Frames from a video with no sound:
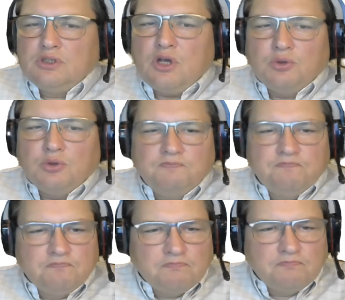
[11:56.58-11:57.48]
So,
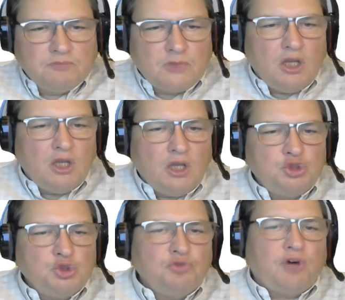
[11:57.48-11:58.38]

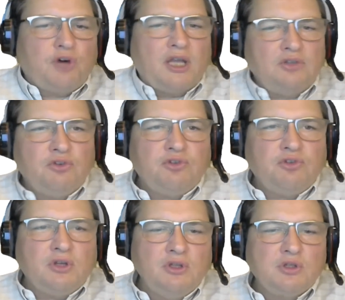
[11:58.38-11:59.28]
to find the
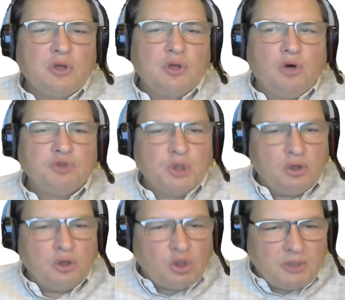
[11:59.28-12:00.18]
values of
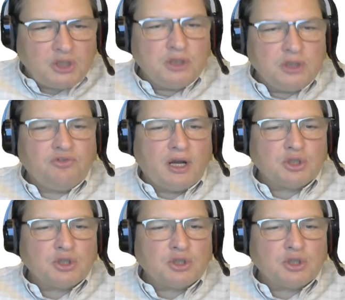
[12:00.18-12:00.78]
trigonometric